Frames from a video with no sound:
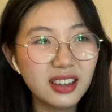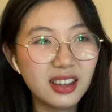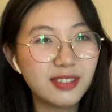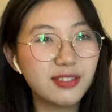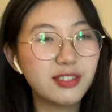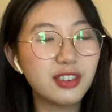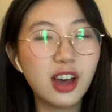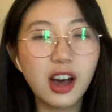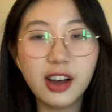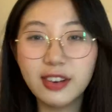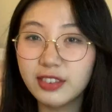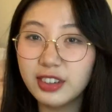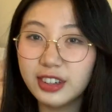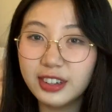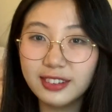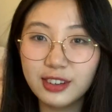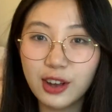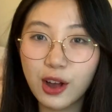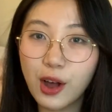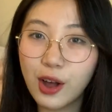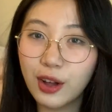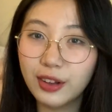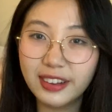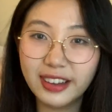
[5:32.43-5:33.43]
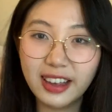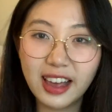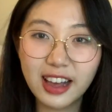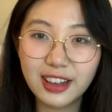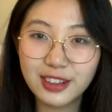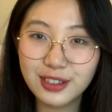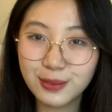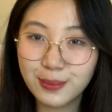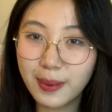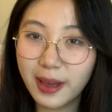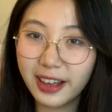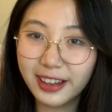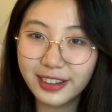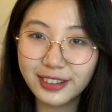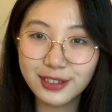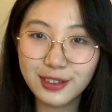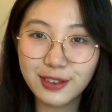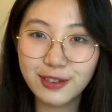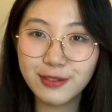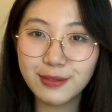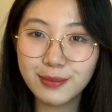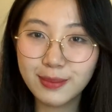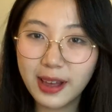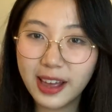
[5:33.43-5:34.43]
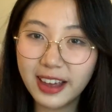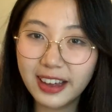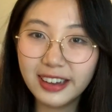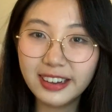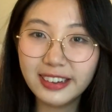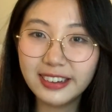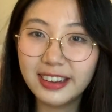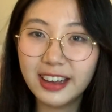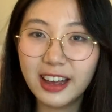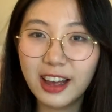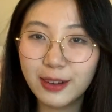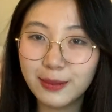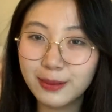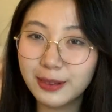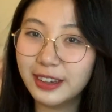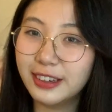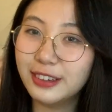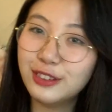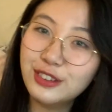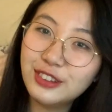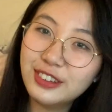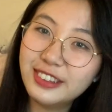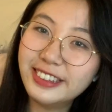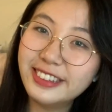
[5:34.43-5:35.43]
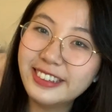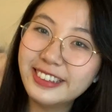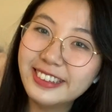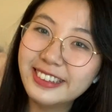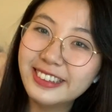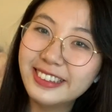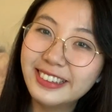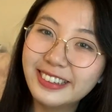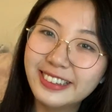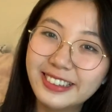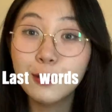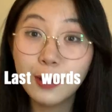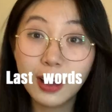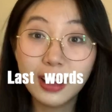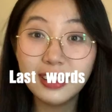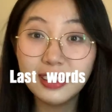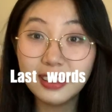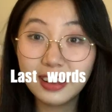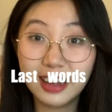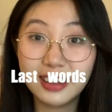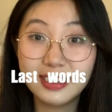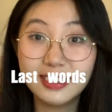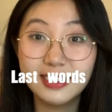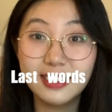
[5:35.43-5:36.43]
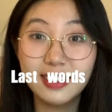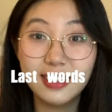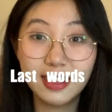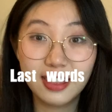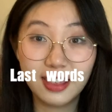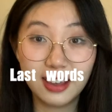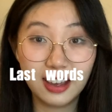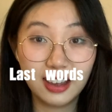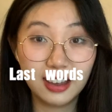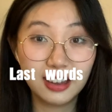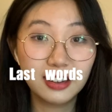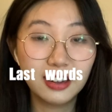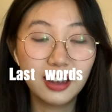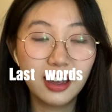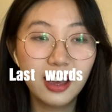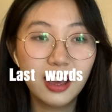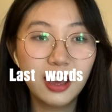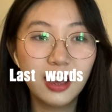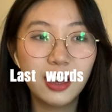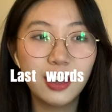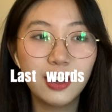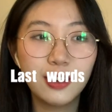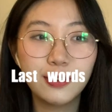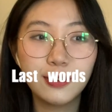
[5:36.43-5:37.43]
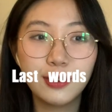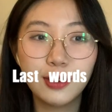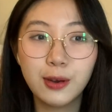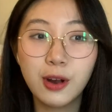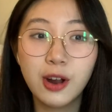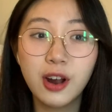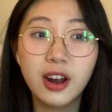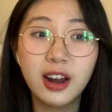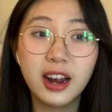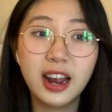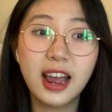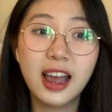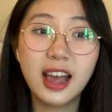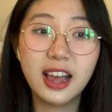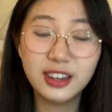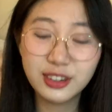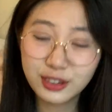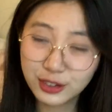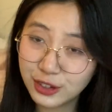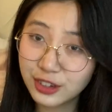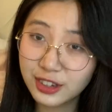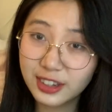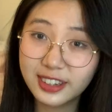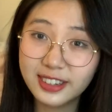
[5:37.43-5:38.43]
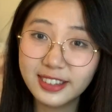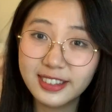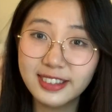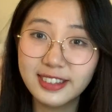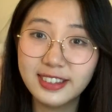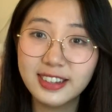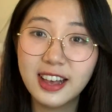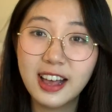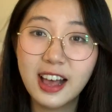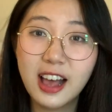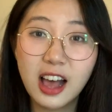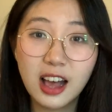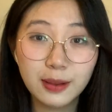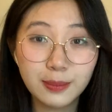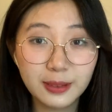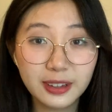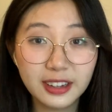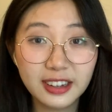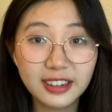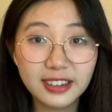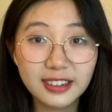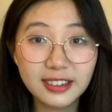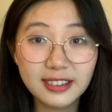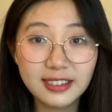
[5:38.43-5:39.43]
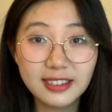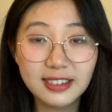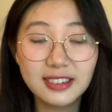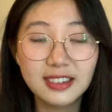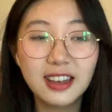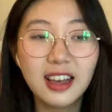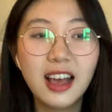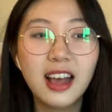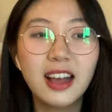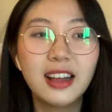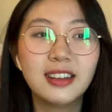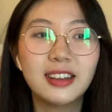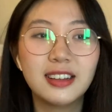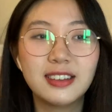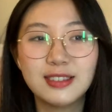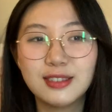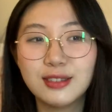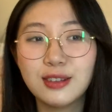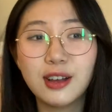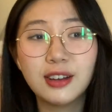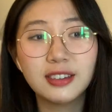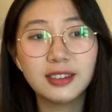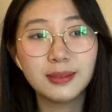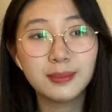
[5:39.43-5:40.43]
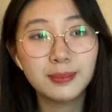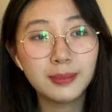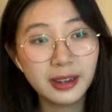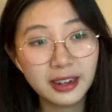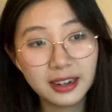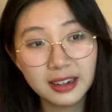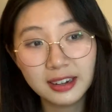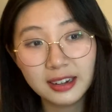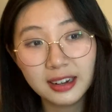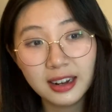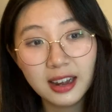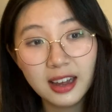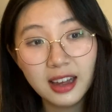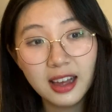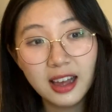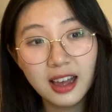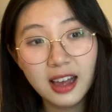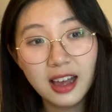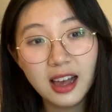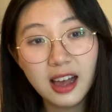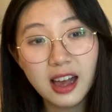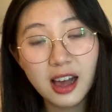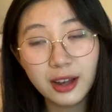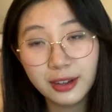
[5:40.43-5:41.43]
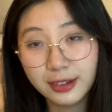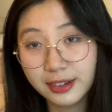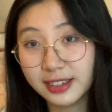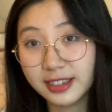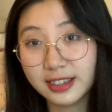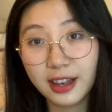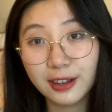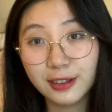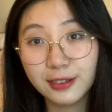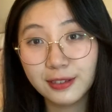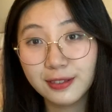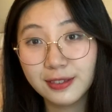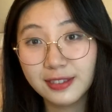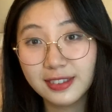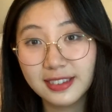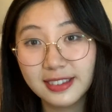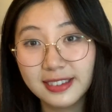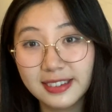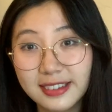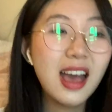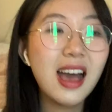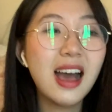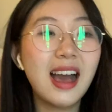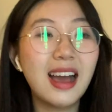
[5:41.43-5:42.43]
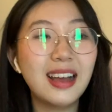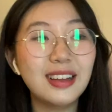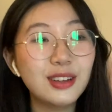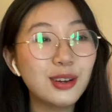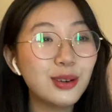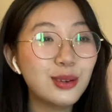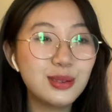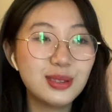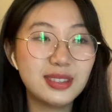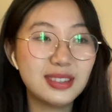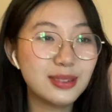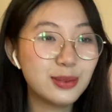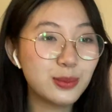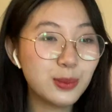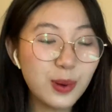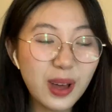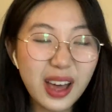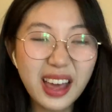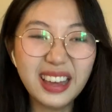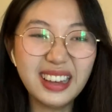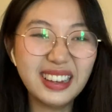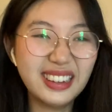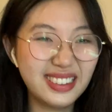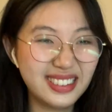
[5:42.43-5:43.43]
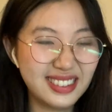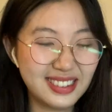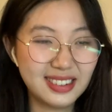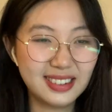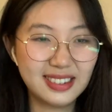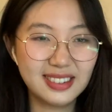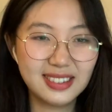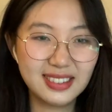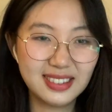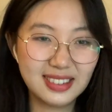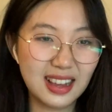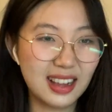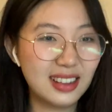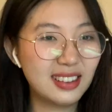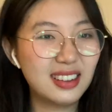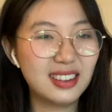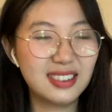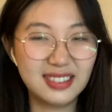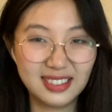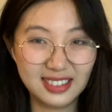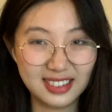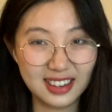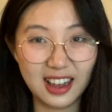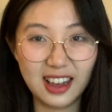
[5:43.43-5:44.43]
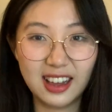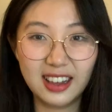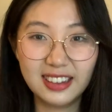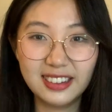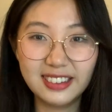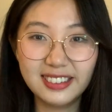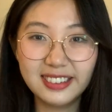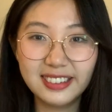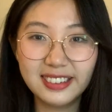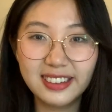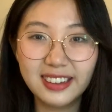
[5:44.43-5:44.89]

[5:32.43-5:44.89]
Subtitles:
have covered all the aspects of my application. One last thing, if you are anxious applicant, let's not compare ourselves. I know it's way easier said than done,